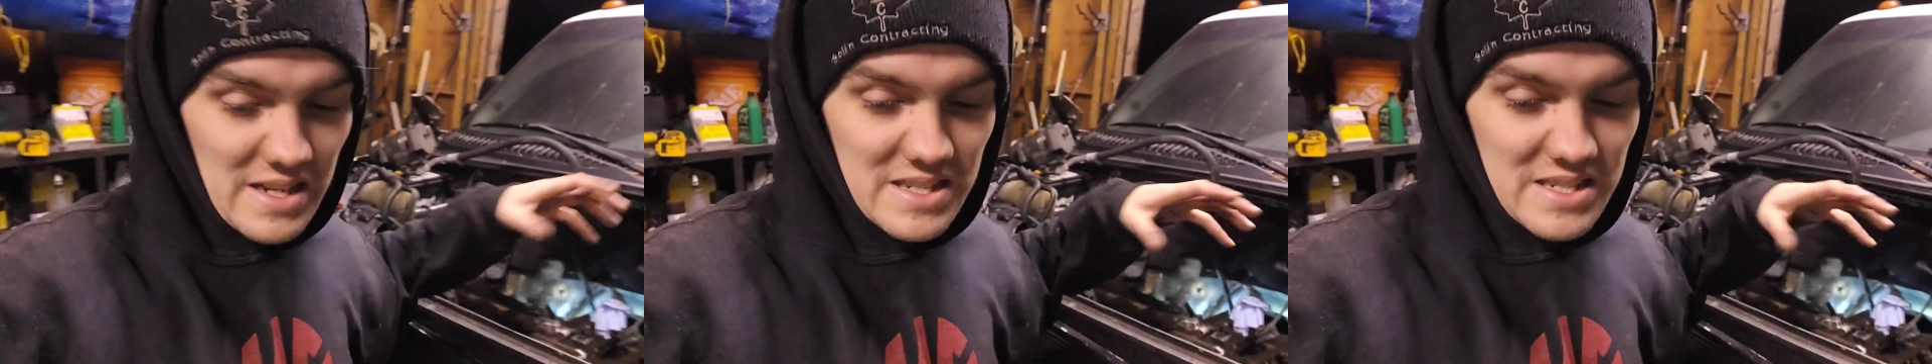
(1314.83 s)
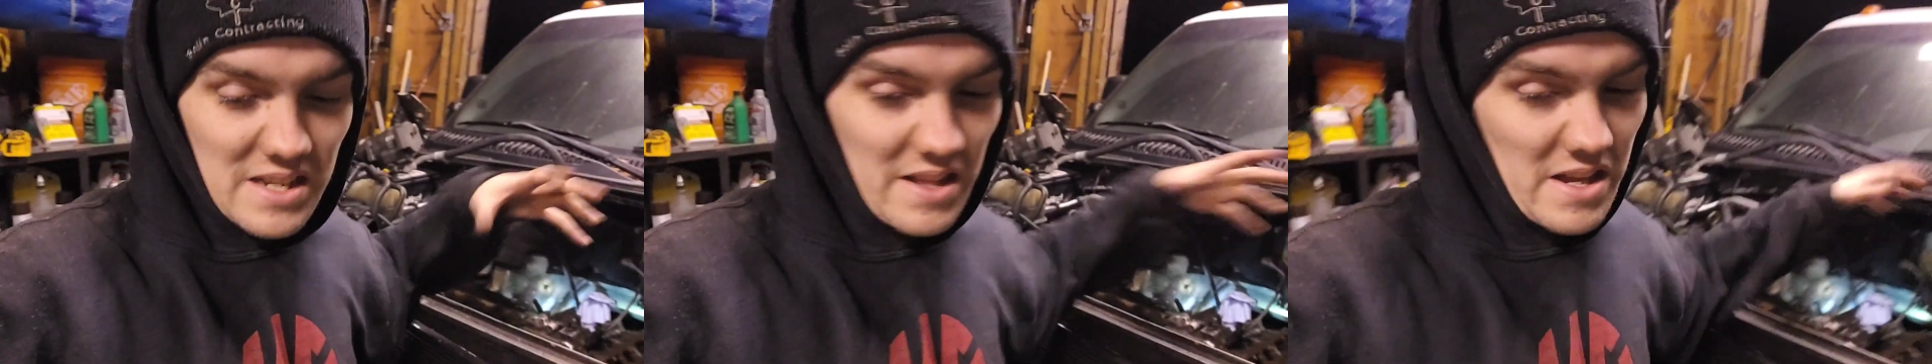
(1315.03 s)

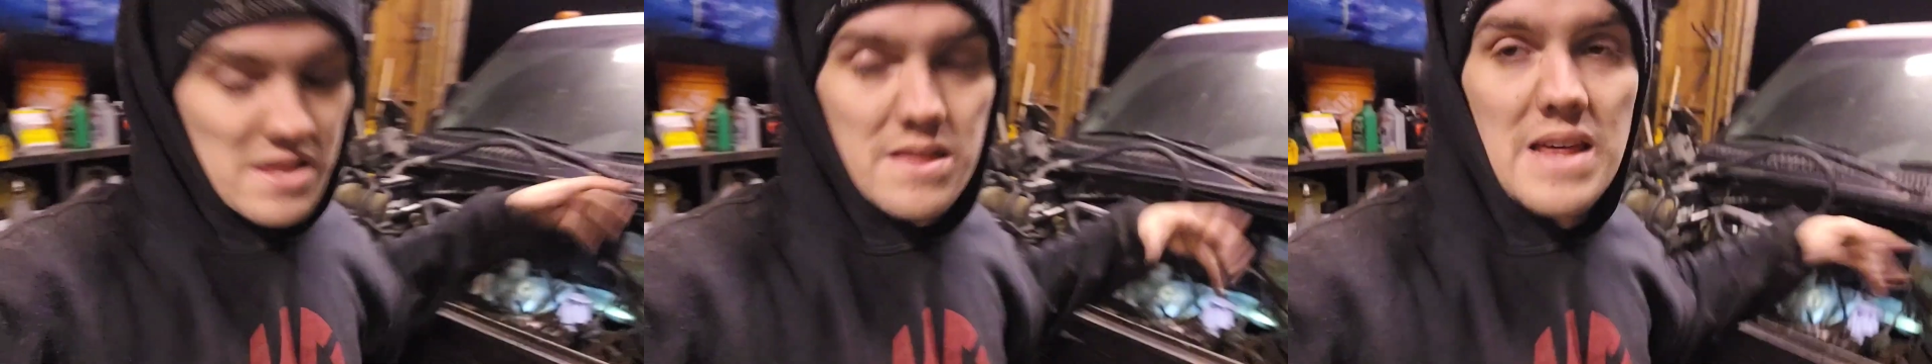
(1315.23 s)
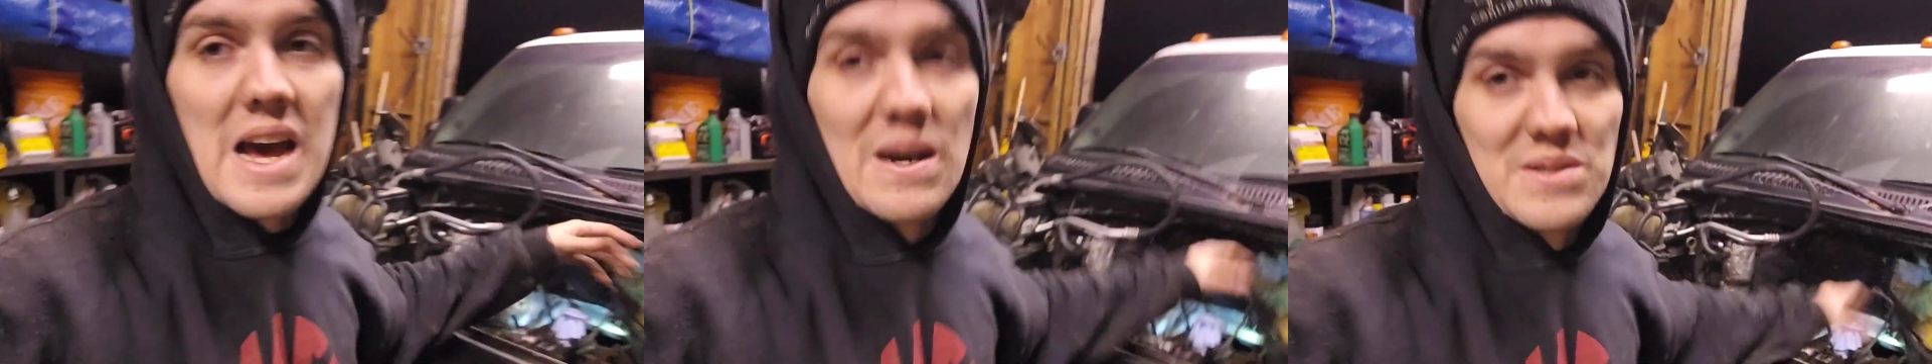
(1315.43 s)
into
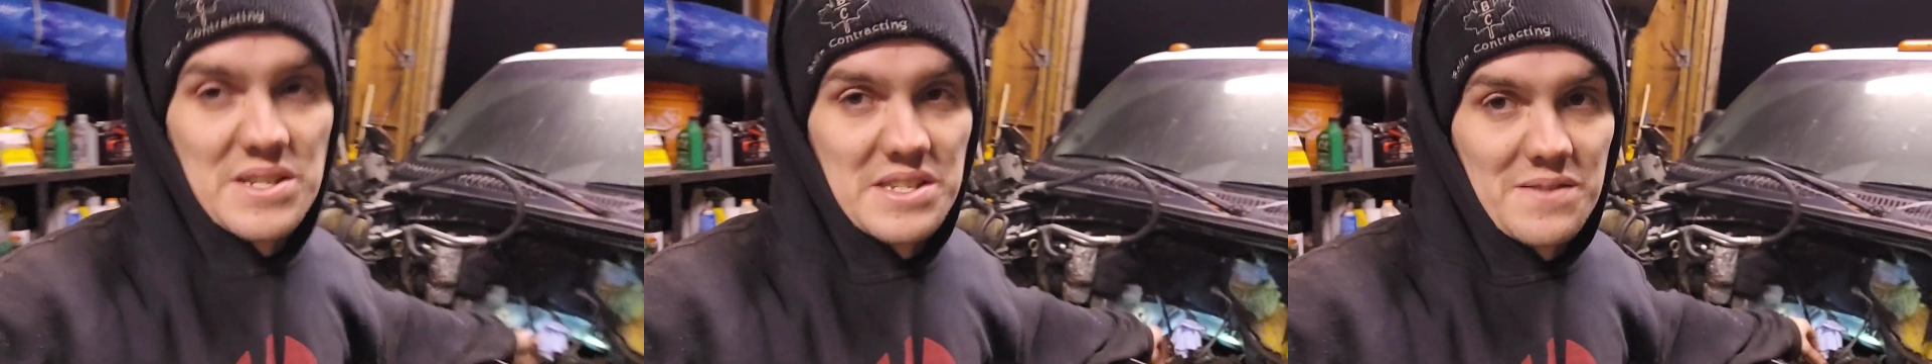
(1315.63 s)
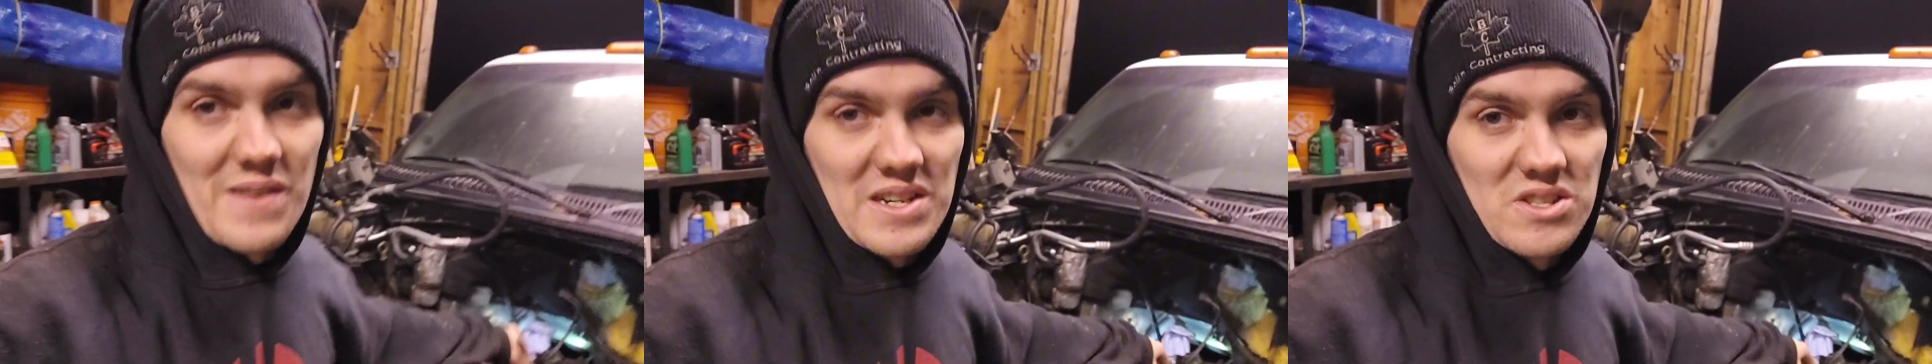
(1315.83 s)
like
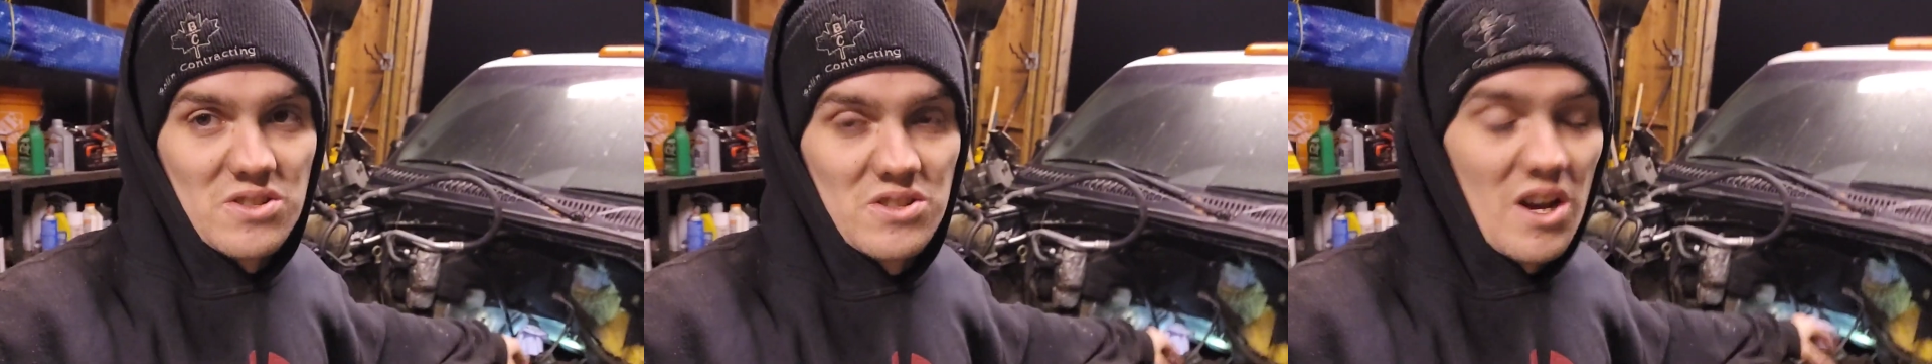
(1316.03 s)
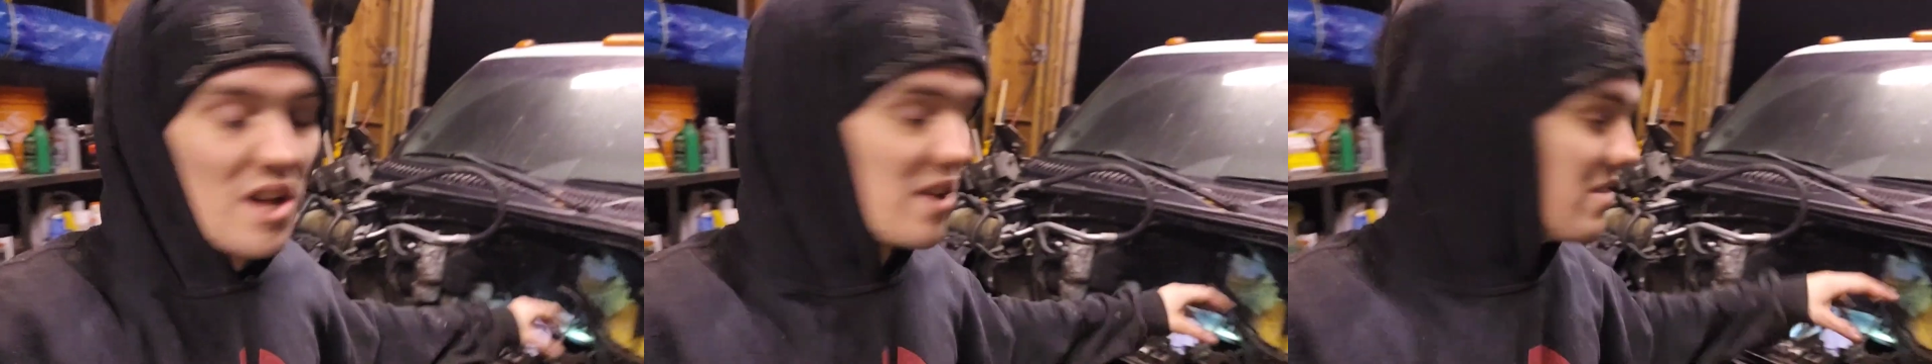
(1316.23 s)
thousands of extra
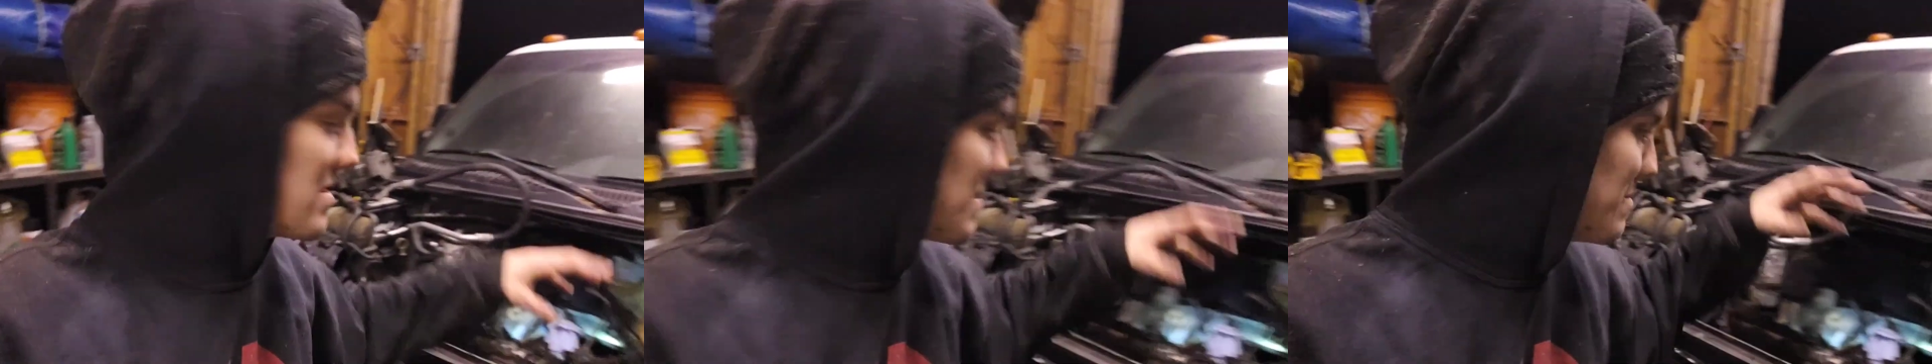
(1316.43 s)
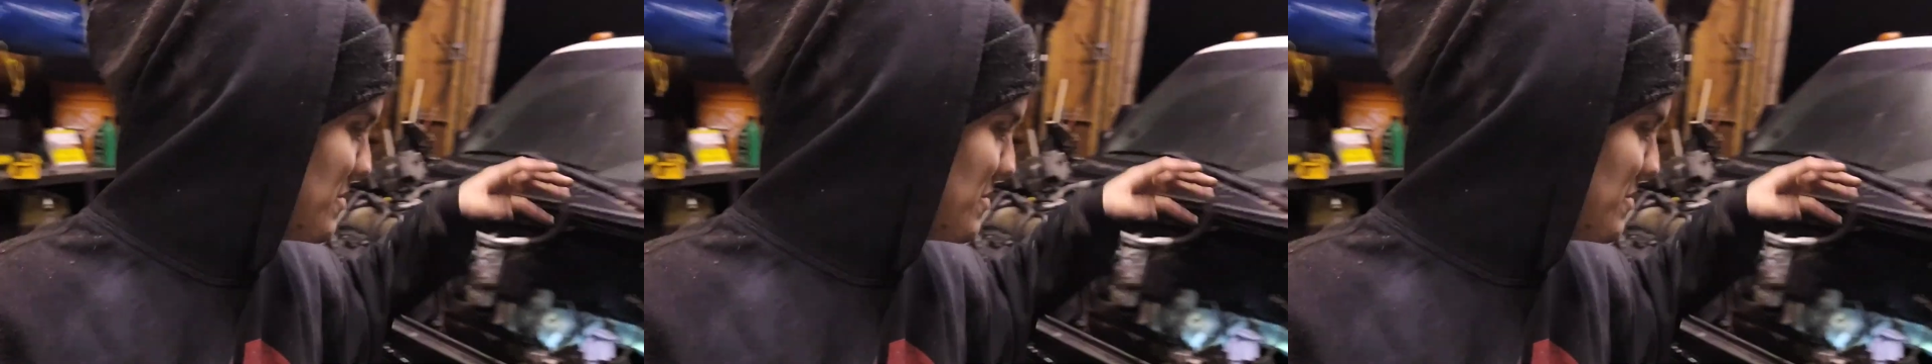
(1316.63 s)
dollars of